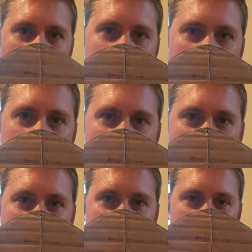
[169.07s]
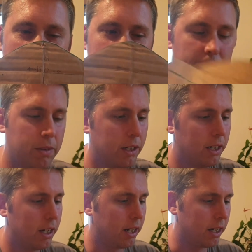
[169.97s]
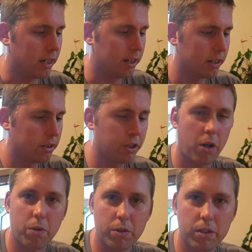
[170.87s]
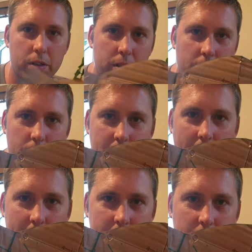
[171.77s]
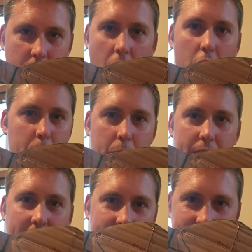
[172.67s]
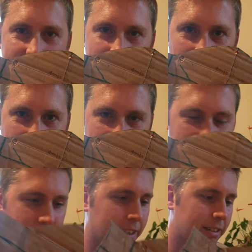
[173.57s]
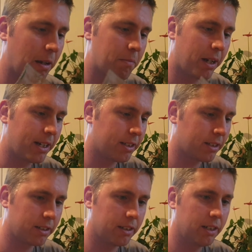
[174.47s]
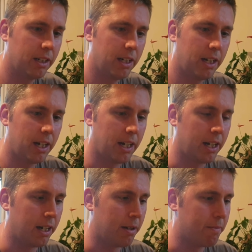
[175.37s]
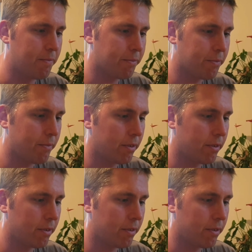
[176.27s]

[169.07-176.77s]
is I've made myself some good old CAD cardboard aided design templates, and